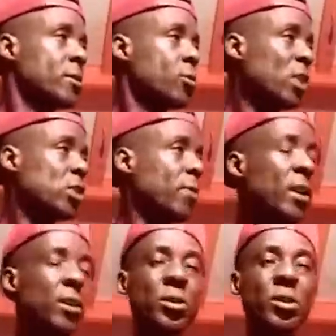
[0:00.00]
whatever
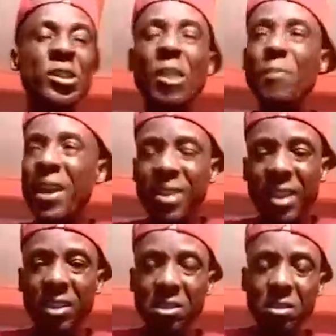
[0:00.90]
you, you might
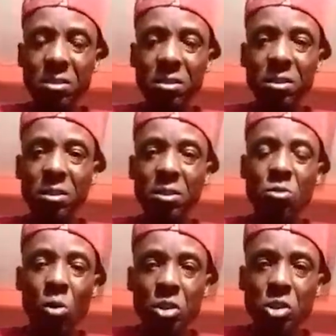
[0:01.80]
get
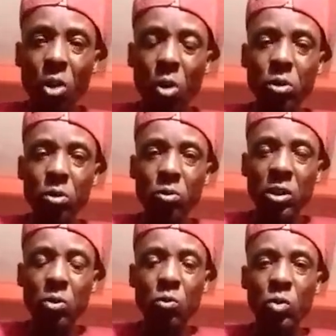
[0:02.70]
round the sound
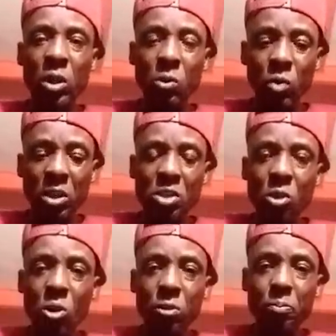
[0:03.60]
when, when the
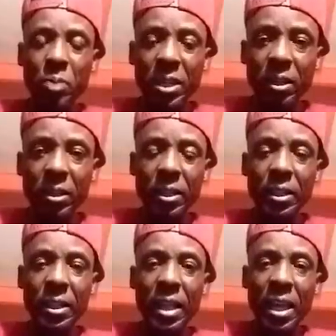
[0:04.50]
sound play and
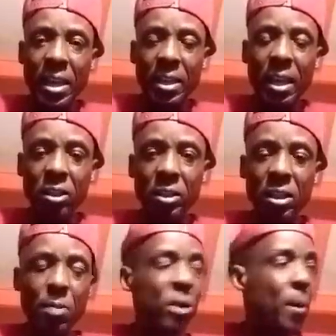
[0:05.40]
you get that little thing
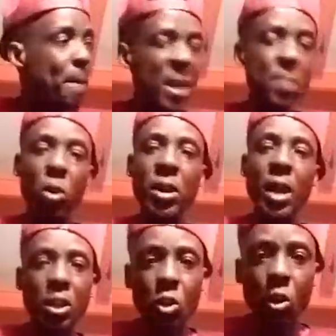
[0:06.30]
about the big money.
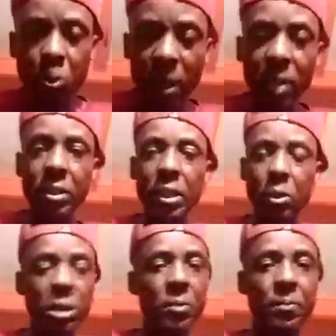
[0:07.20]
A jokes man deal
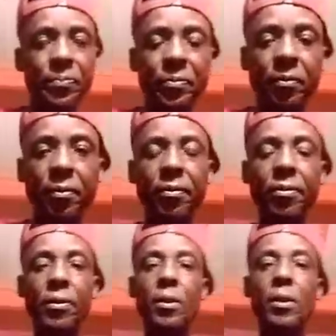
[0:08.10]
with
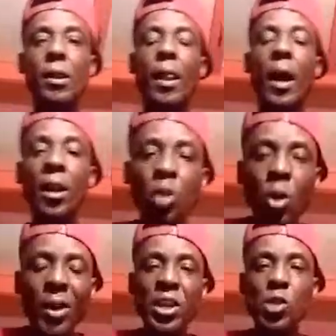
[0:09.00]
I don't
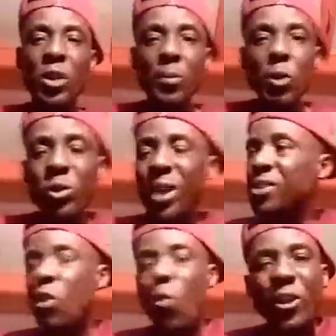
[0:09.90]
know it is, where the youth are
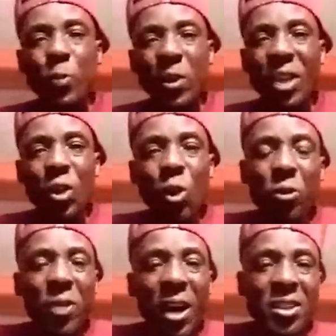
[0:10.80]
sing one special now for
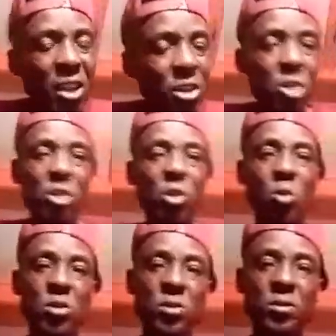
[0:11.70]
40 and
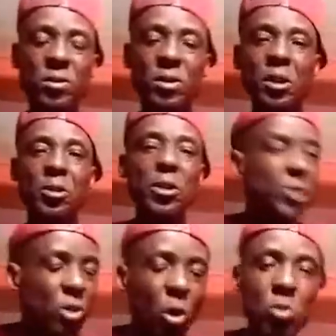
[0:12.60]
30,000,
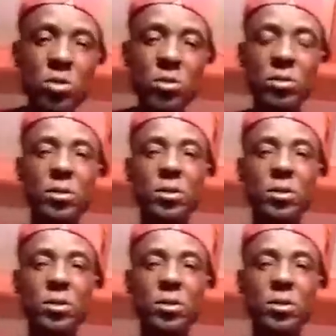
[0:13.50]
50,000.